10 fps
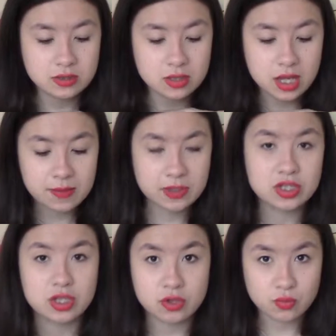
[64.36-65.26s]
image
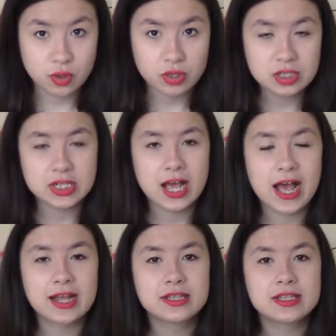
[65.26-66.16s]
that you want,
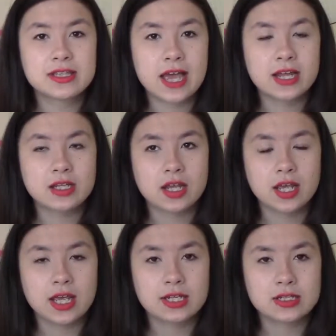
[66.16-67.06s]
and then
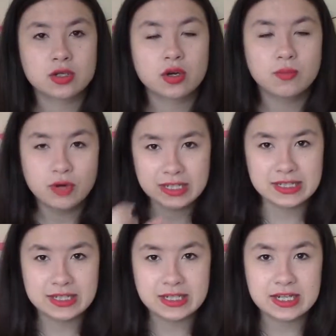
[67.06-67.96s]
it
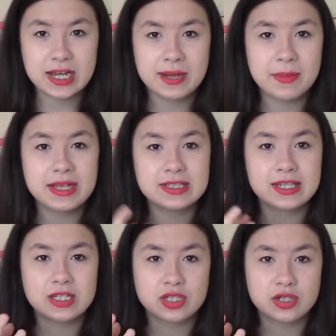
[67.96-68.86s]
compresses it and it makes it
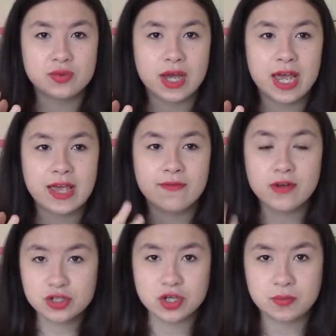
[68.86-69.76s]
into a
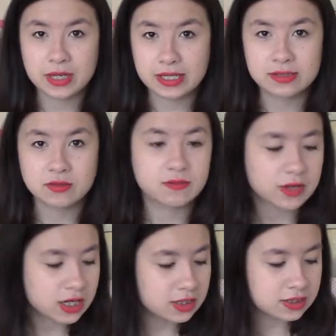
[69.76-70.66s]
photocopy sort of
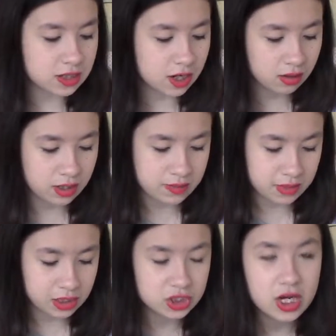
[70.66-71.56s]
style
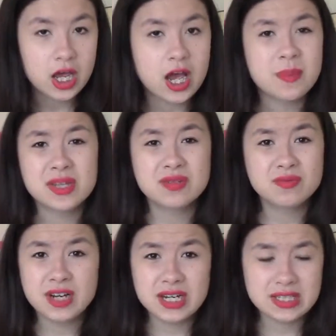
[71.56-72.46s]
image. It's
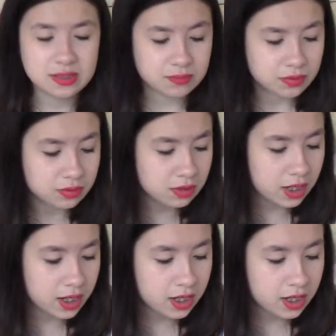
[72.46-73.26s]
really simple.